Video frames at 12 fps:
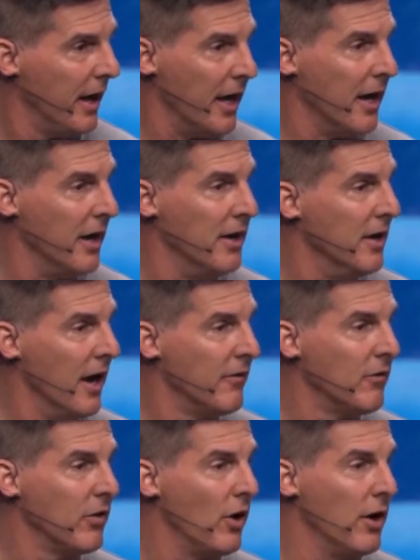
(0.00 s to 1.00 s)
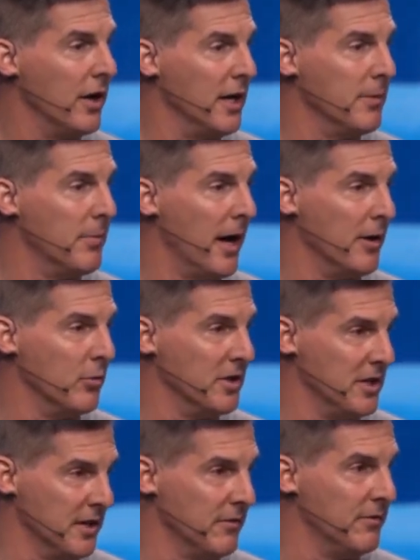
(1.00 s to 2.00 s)
And I never thought anybody would
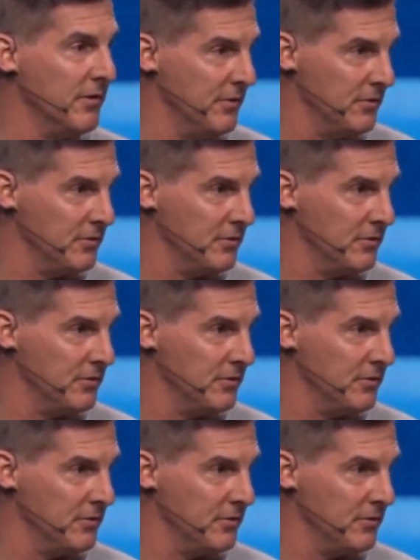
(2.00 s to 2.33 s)
give